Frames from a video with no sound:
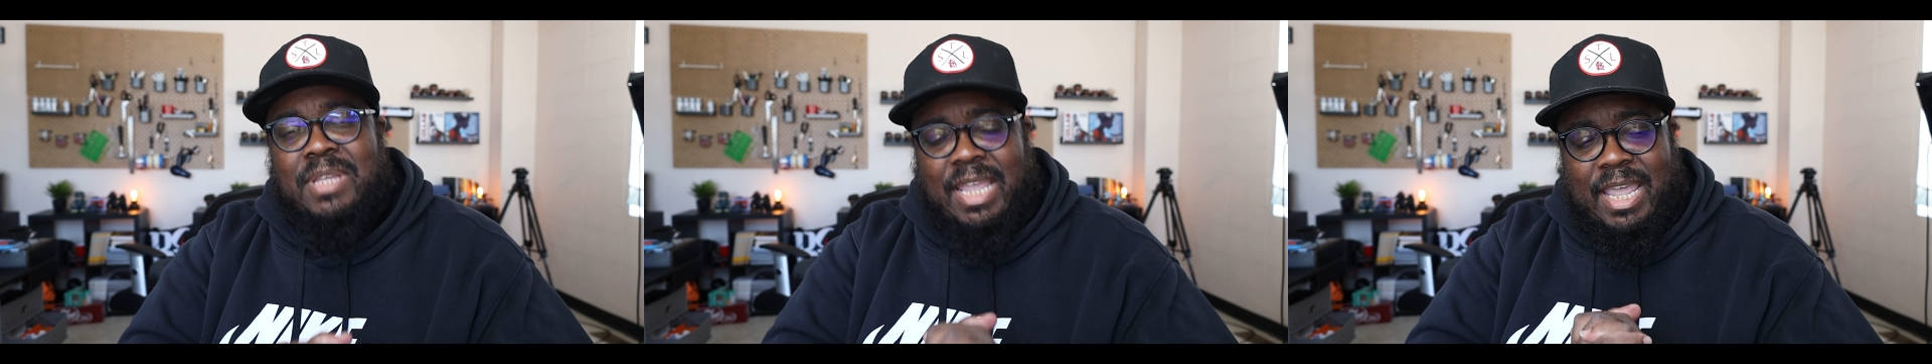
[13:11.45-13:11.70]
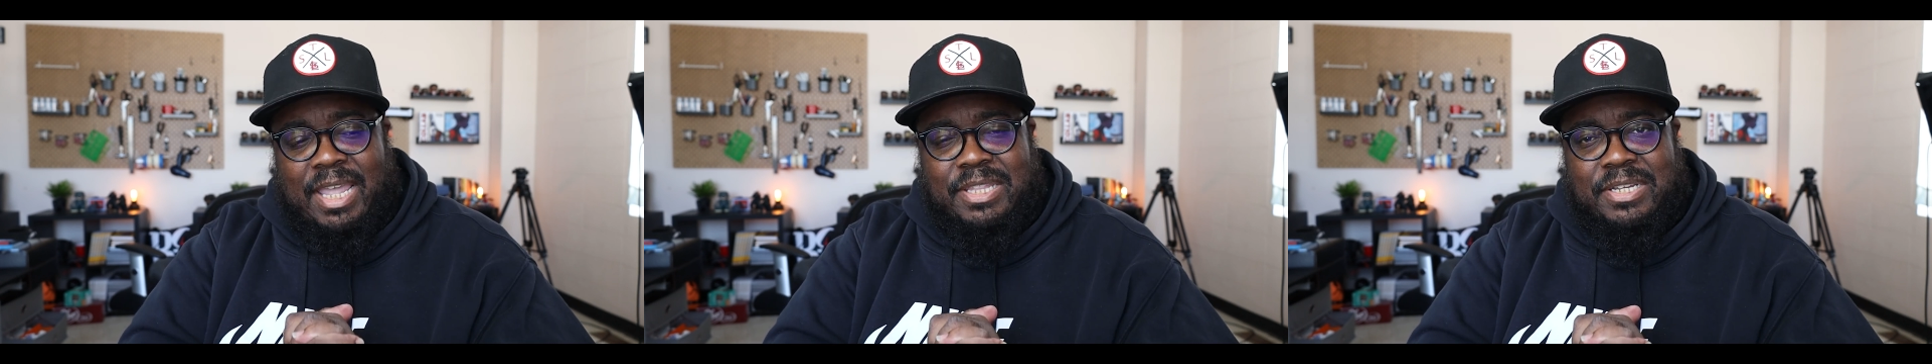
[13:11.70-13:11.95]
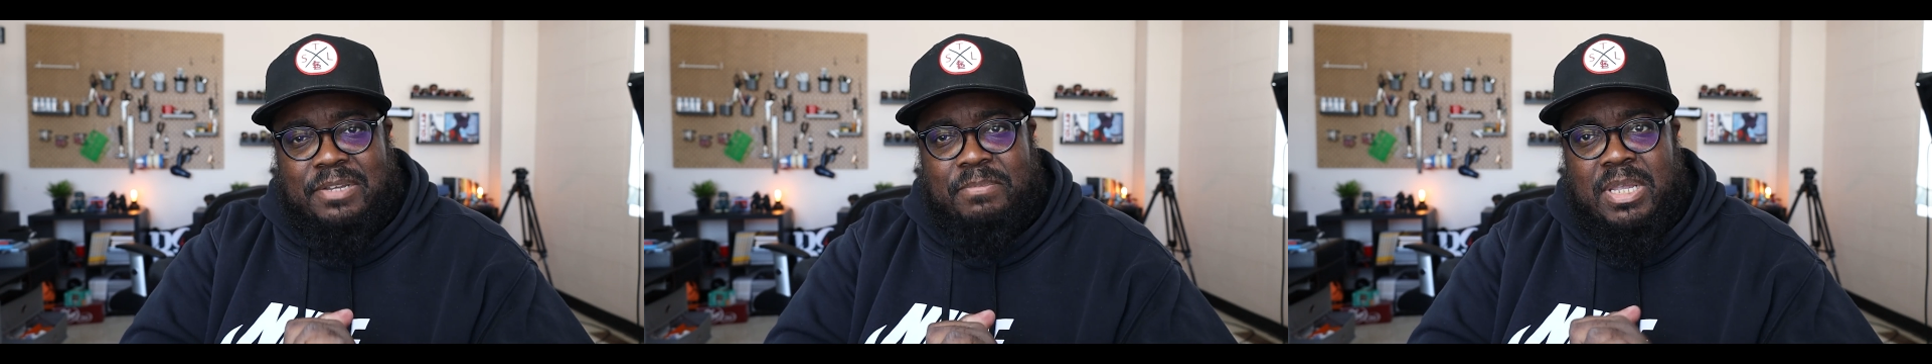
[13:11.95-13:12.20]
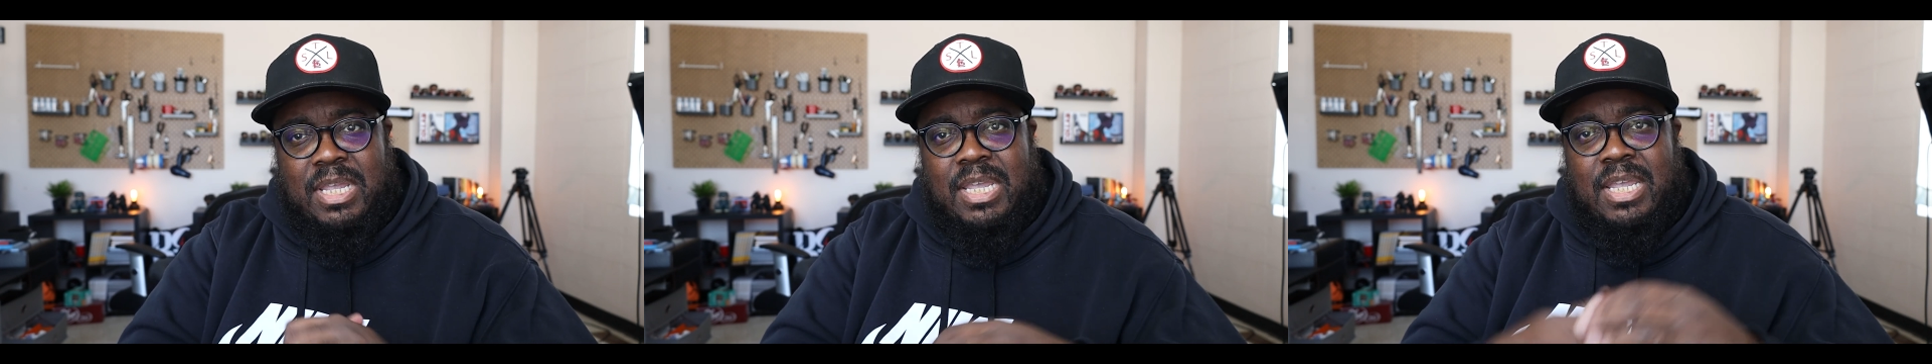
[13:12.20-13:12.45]
And
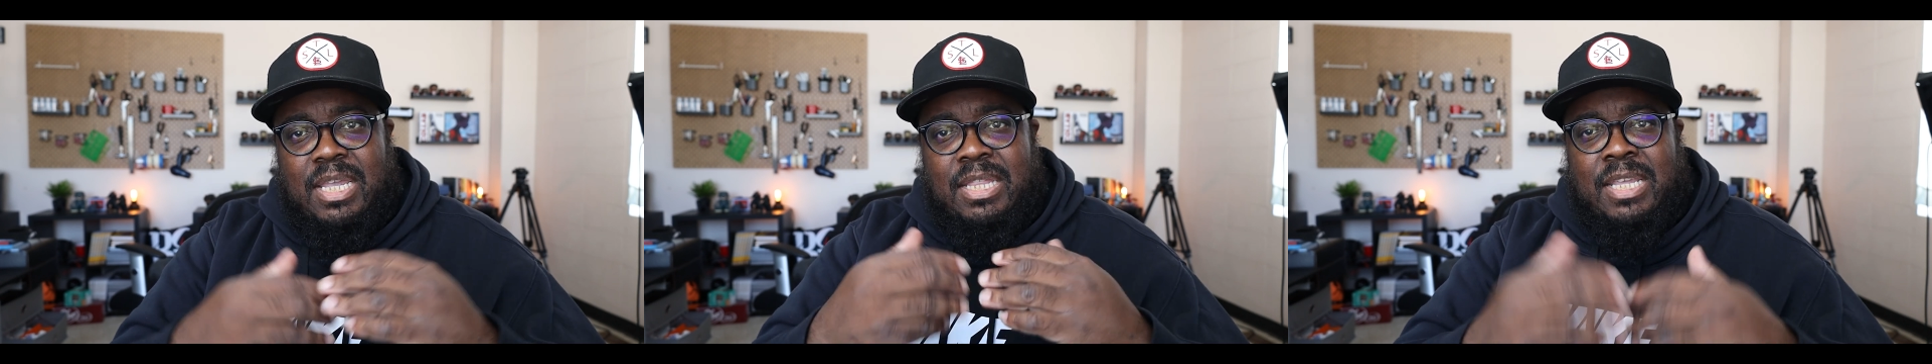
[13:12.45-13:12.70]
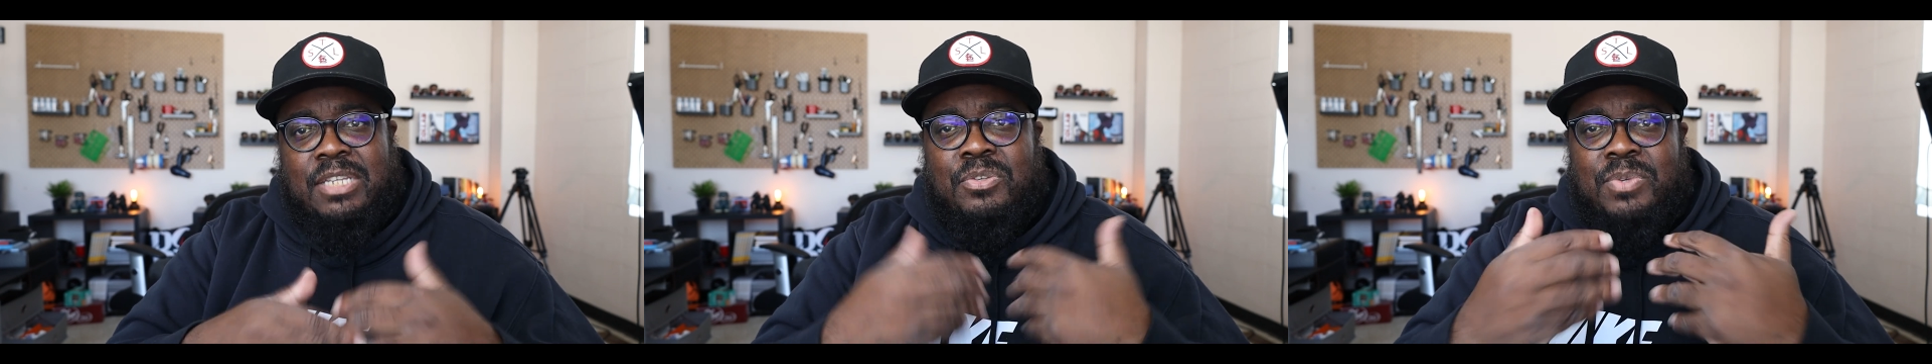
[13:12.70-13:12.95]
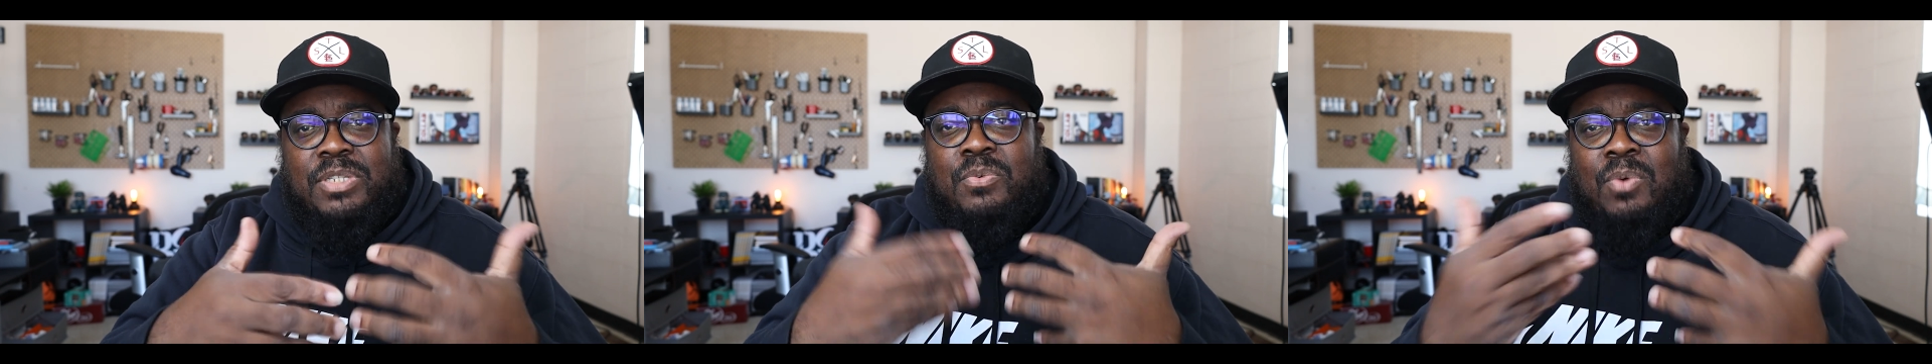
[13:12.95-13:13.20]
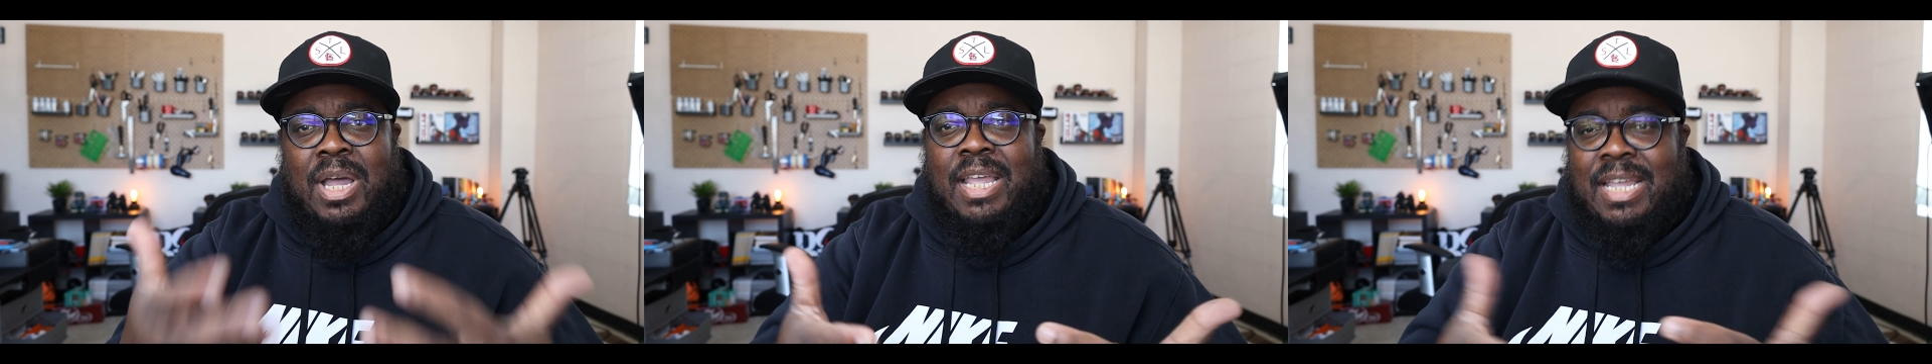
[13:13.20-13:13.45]
that's the reason
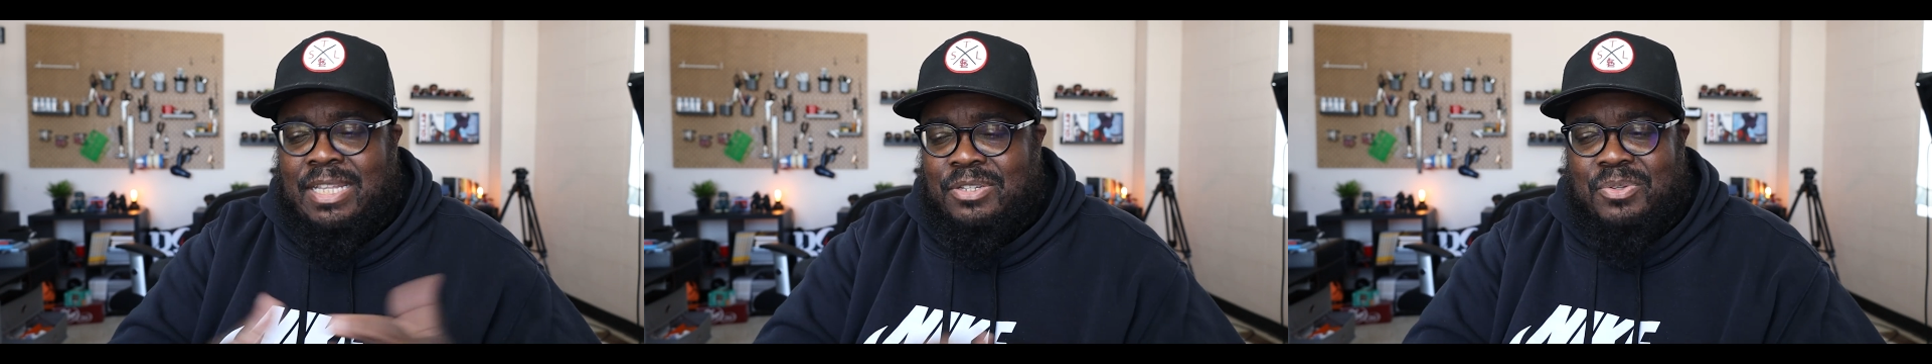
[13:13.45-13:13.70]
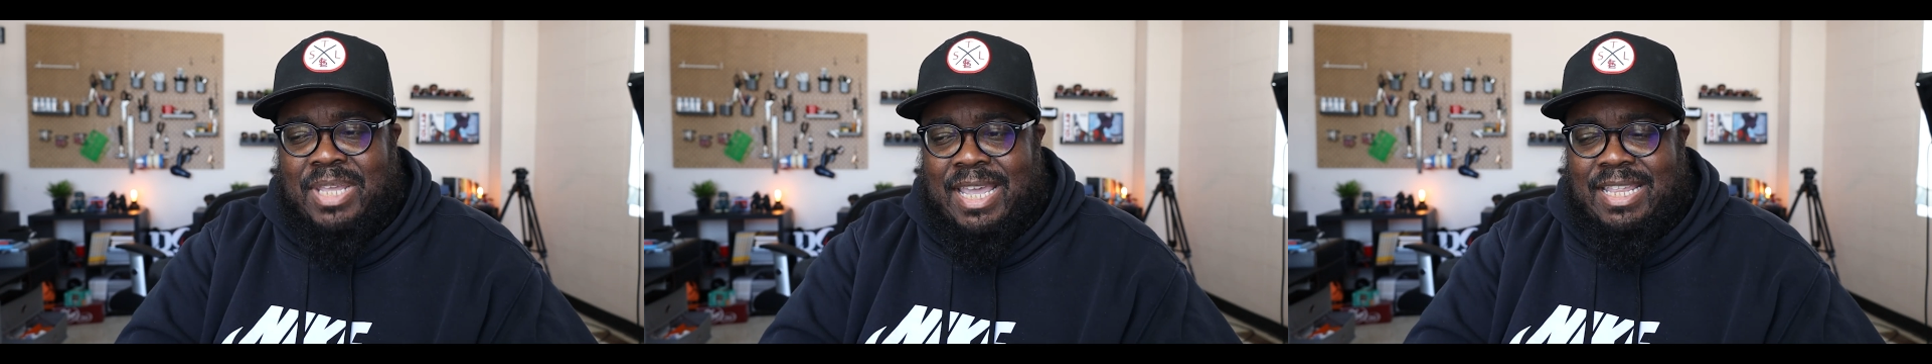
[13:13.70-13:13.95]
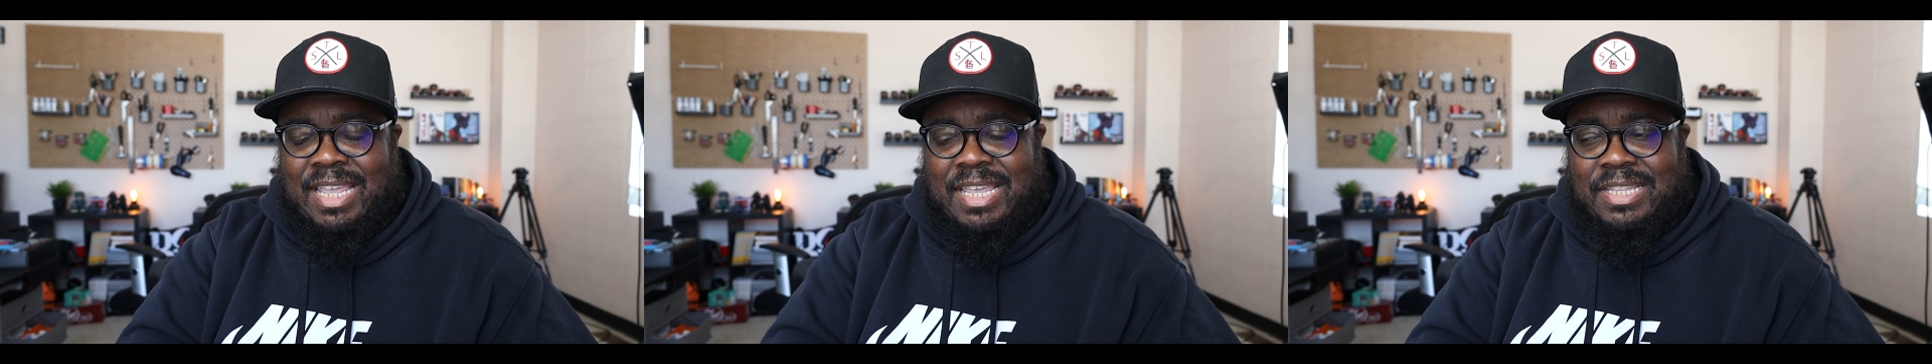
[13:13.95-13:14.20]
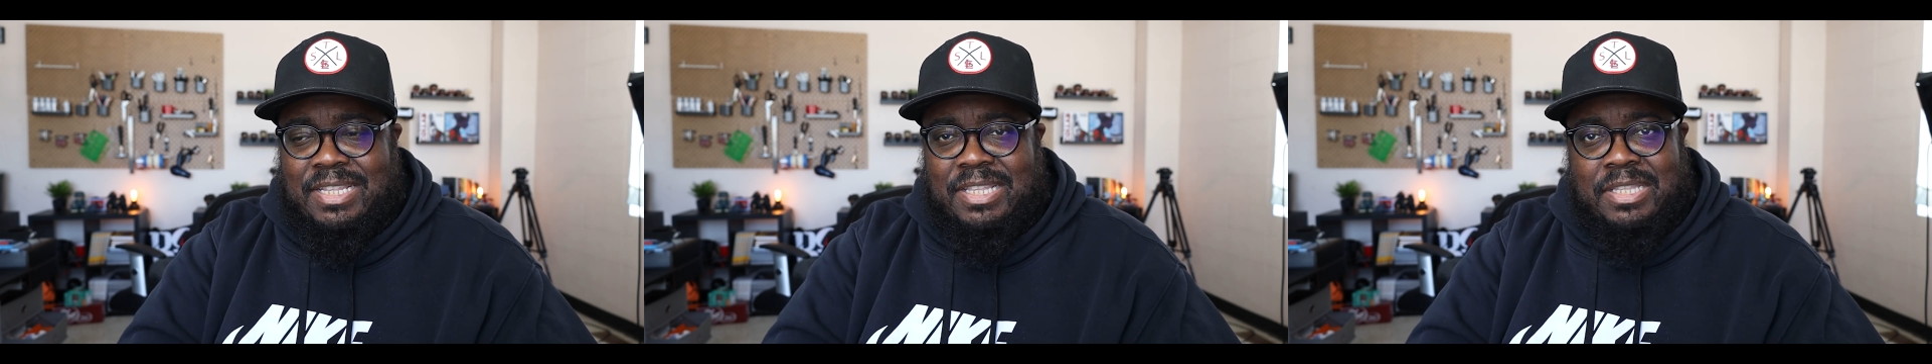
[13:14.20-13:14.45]
why I do that,
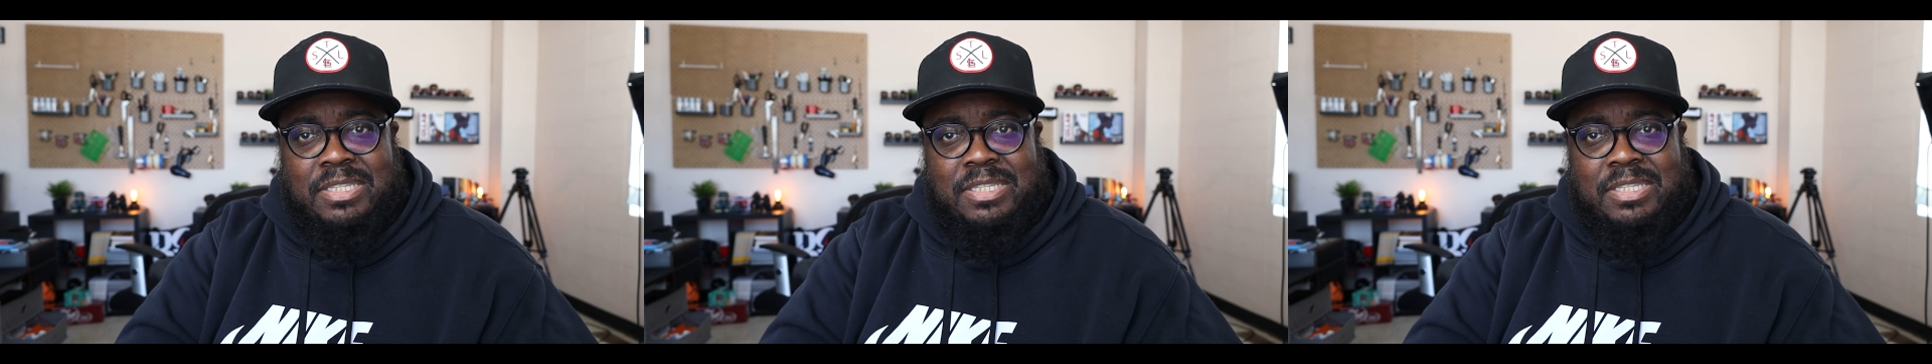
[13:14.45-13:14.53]
and